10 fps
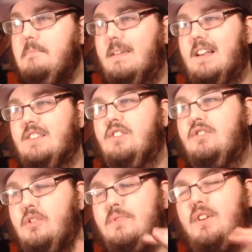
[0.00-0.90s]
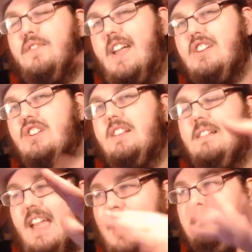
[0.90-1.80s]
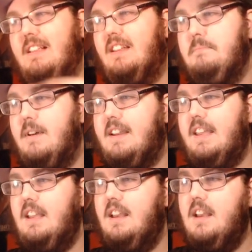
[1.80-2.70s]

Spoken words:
Because YouTube's notification can be a little buggy.